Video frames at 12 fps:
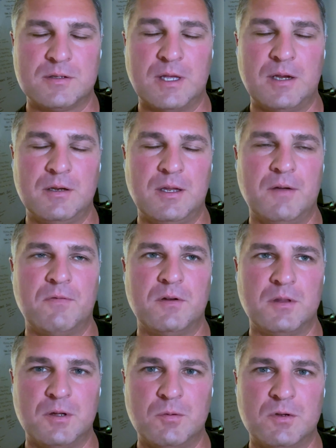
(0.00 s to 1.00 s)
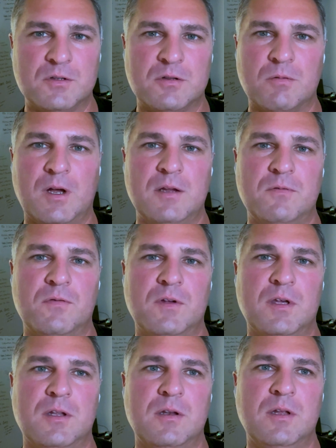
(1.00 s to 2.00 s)
That definitely was the right
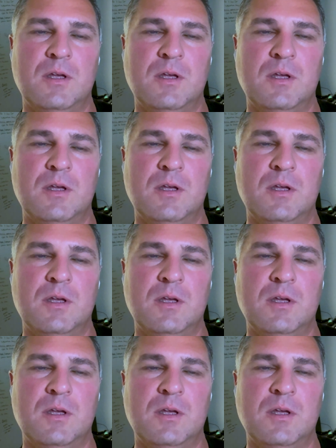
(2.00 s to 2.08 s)
fit.